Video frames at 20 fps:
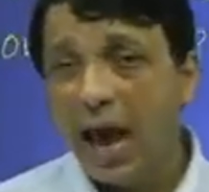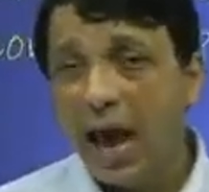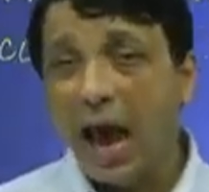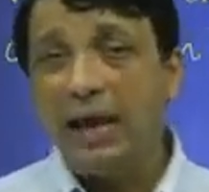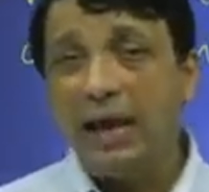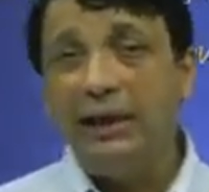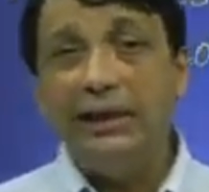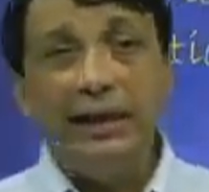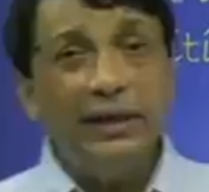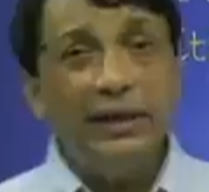
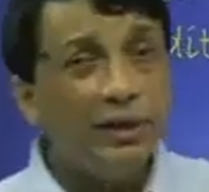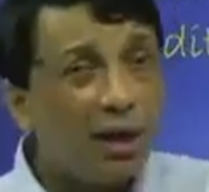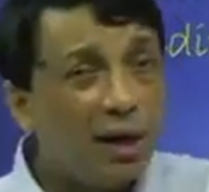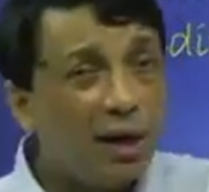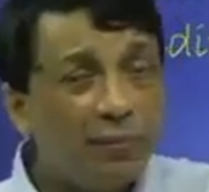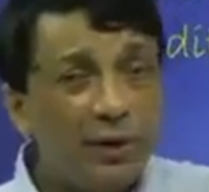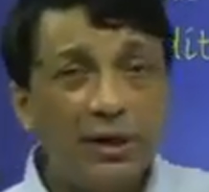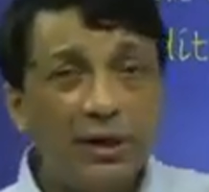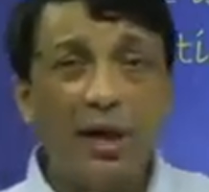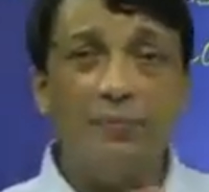And each
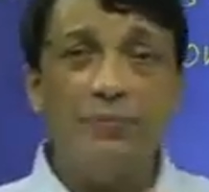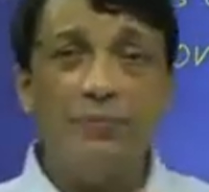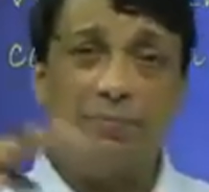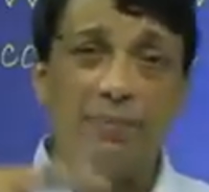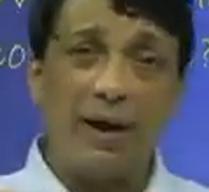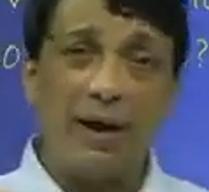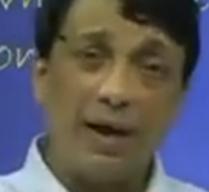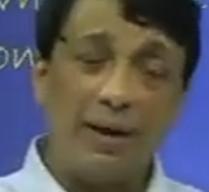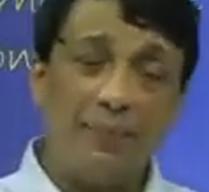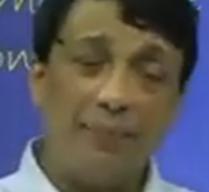time it comes
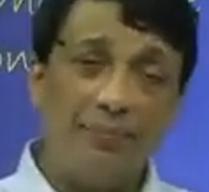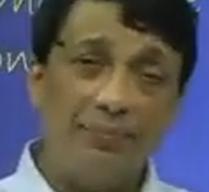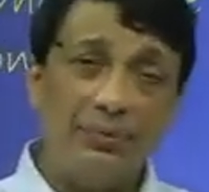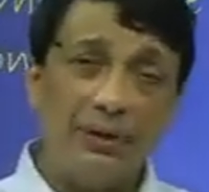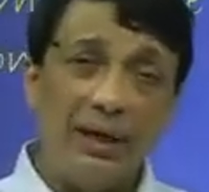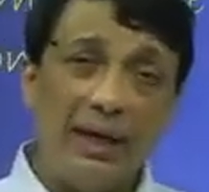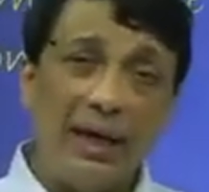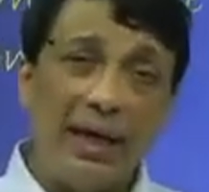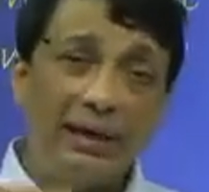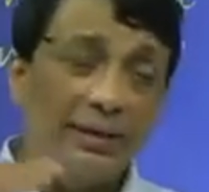back,
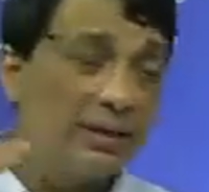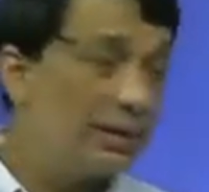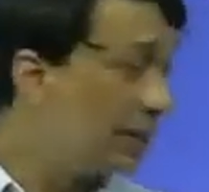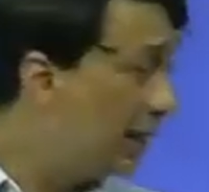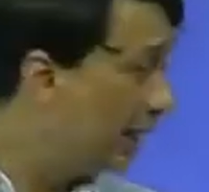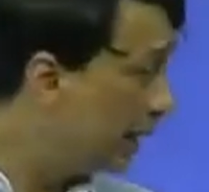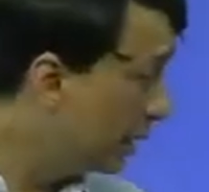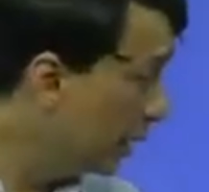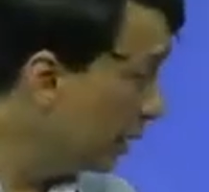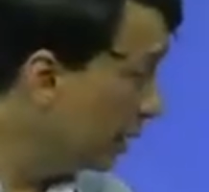it's
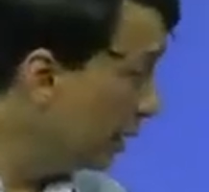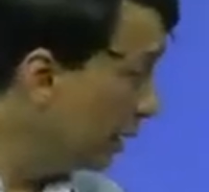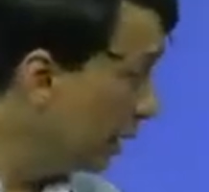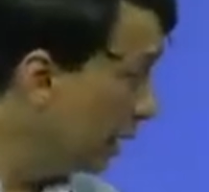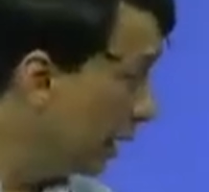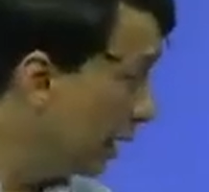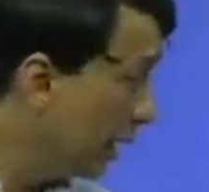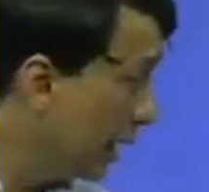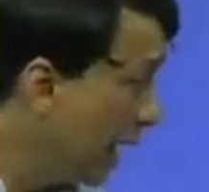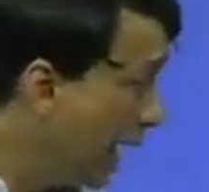thicker
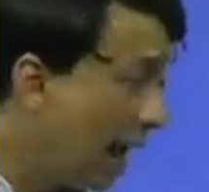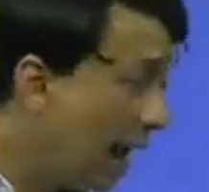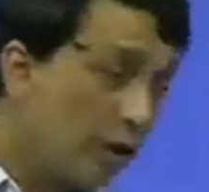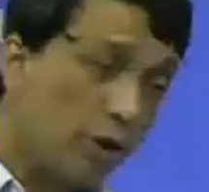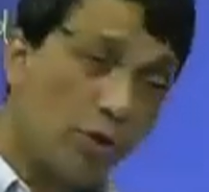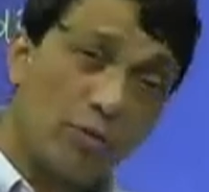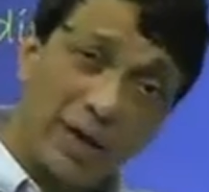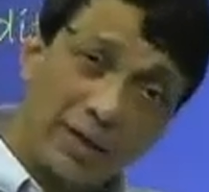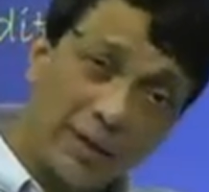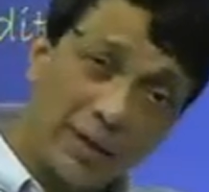
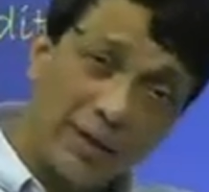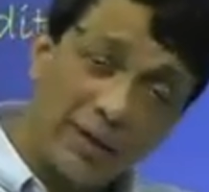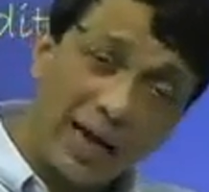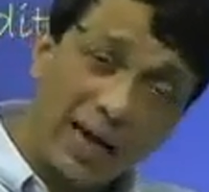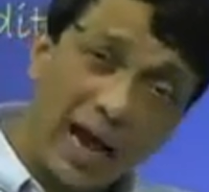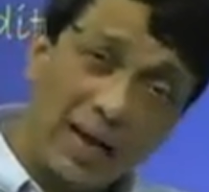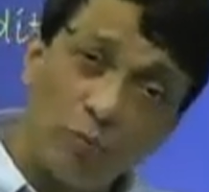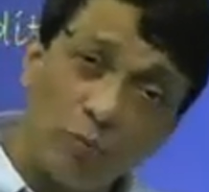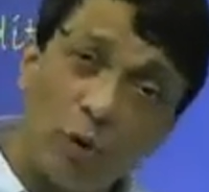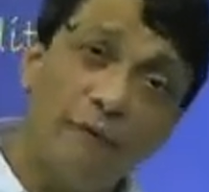and redder
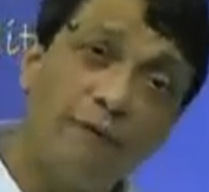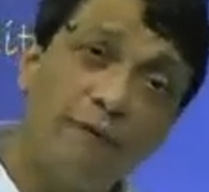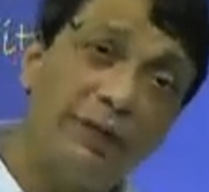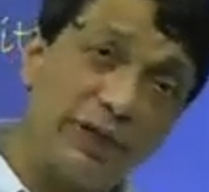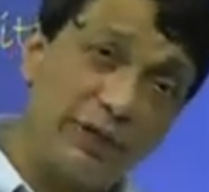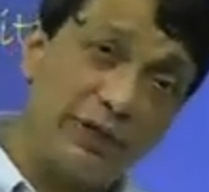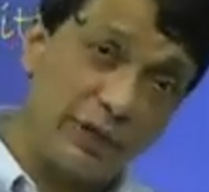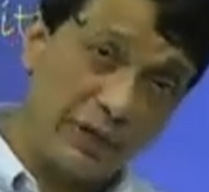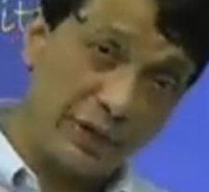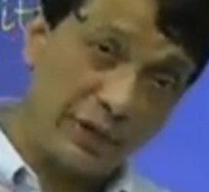and more
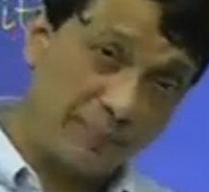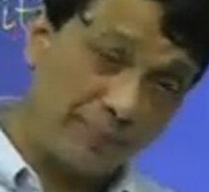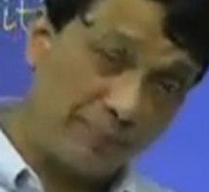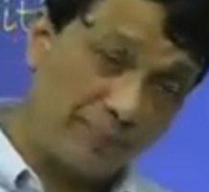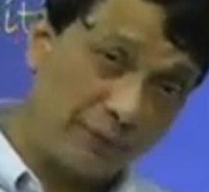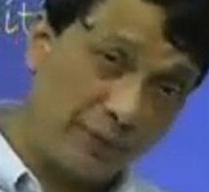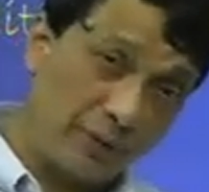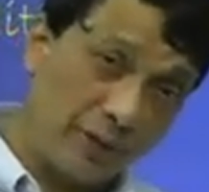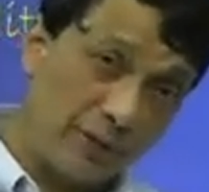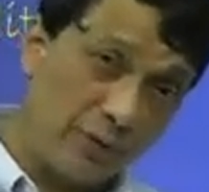fleshier.
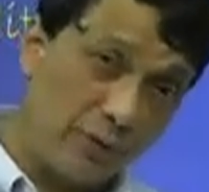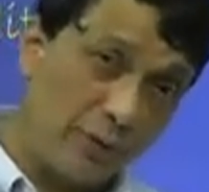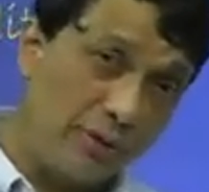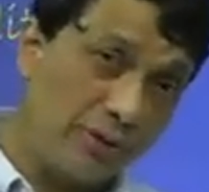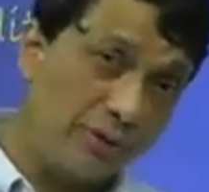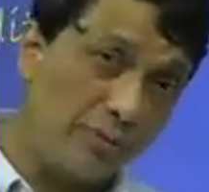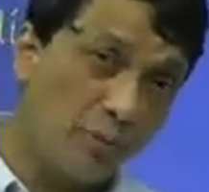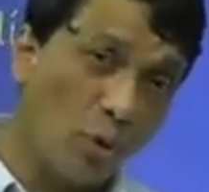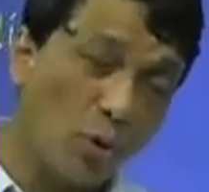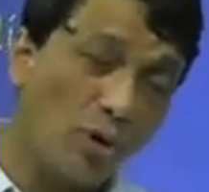Okay, so
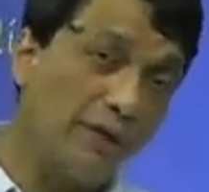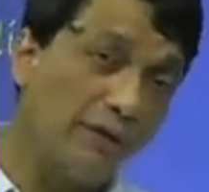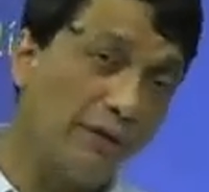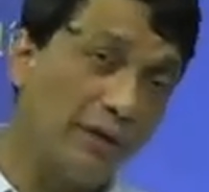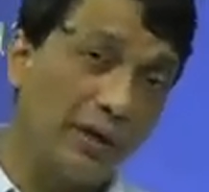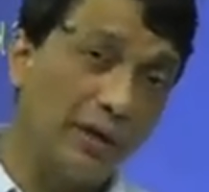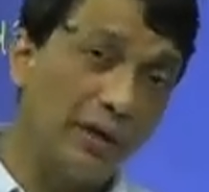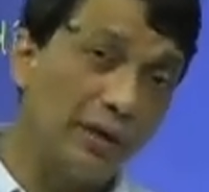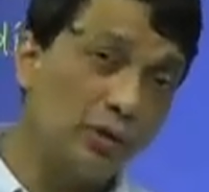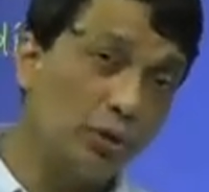it's more
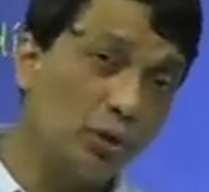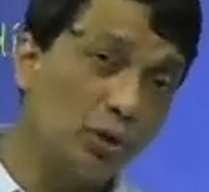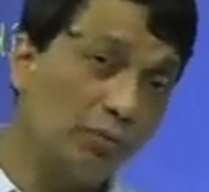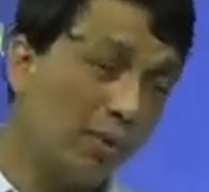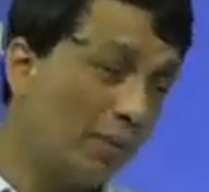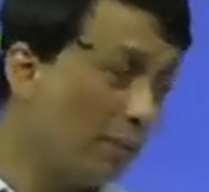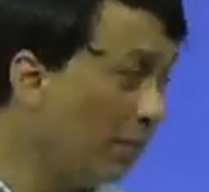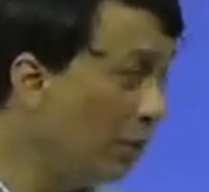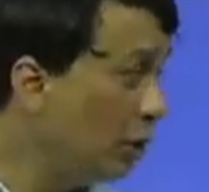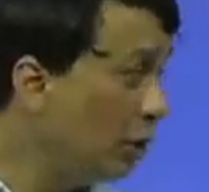difficult. So
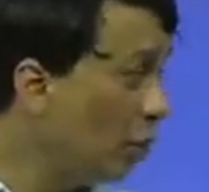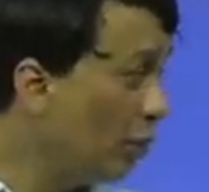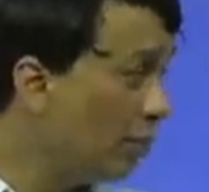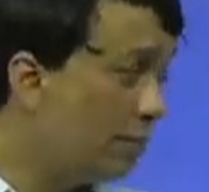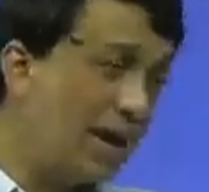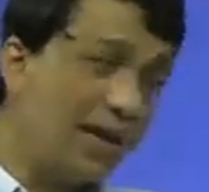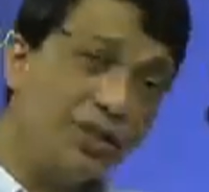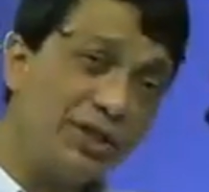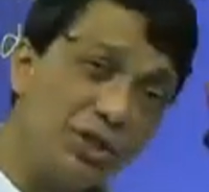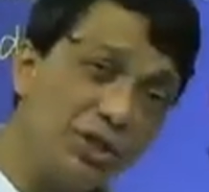remember, your
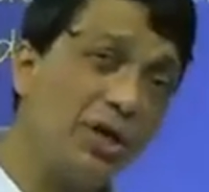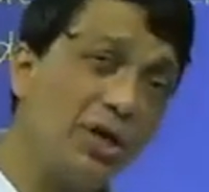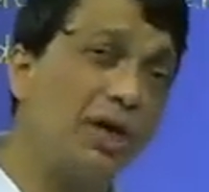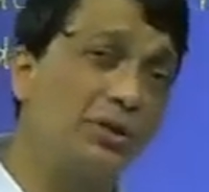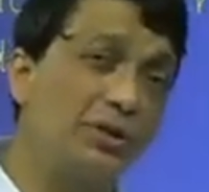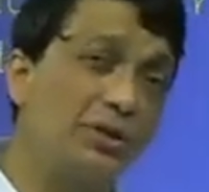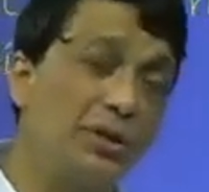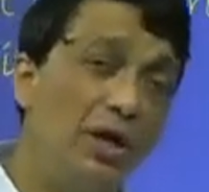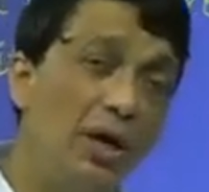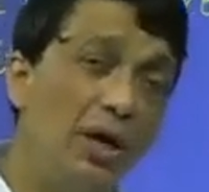best
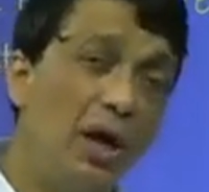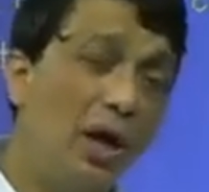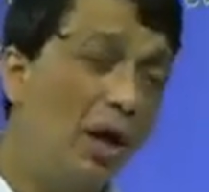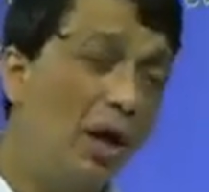chance